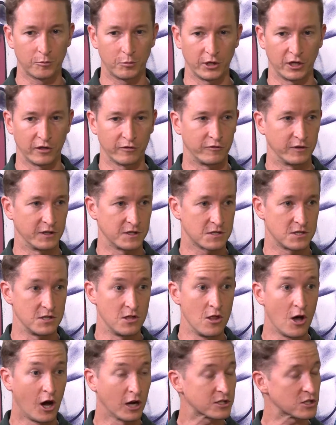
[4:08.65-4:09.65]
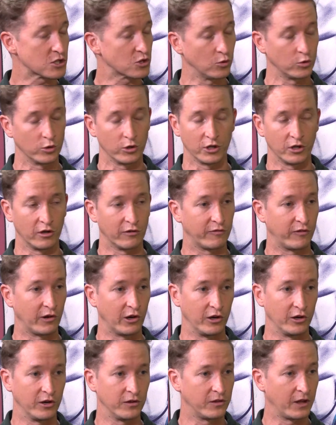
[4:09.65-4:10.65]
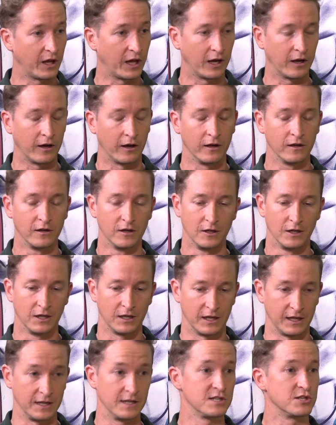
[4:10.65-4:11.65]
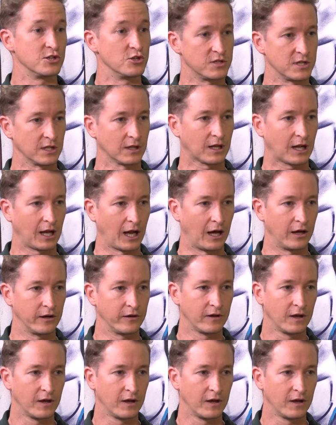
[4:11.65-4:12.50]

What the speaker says: But if it's not stored on your phone, then it is using the cloud.